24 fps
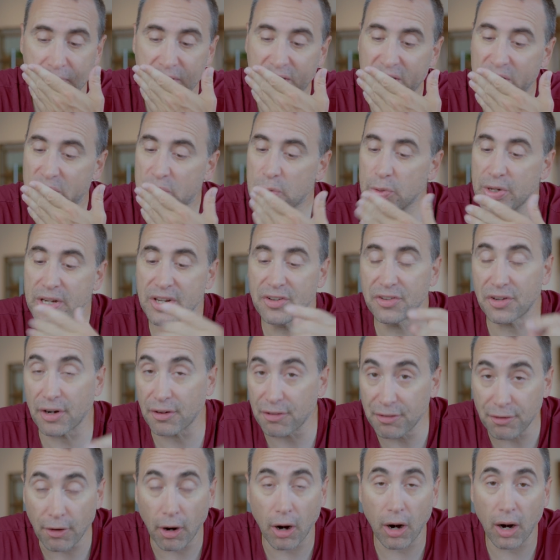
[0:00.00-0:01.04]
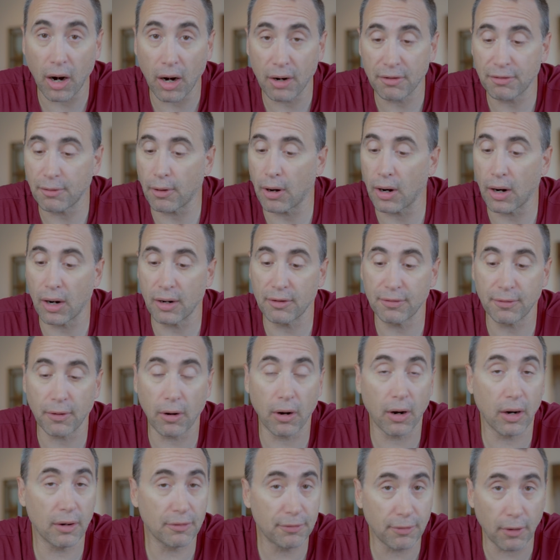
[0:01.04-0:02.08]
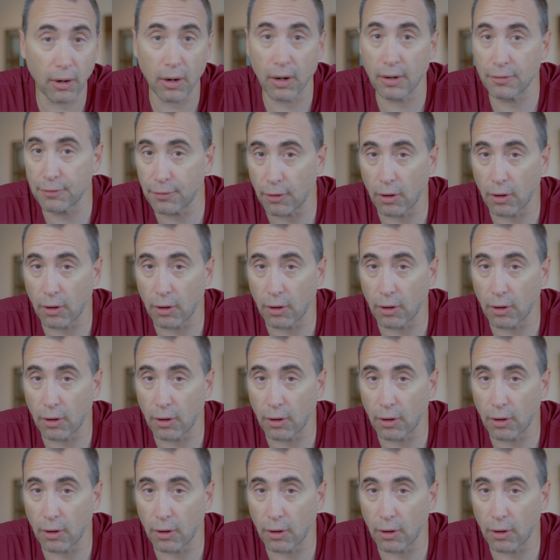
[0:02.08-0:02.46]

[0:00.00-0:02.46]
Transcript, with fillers: degrees are far, far, far, far,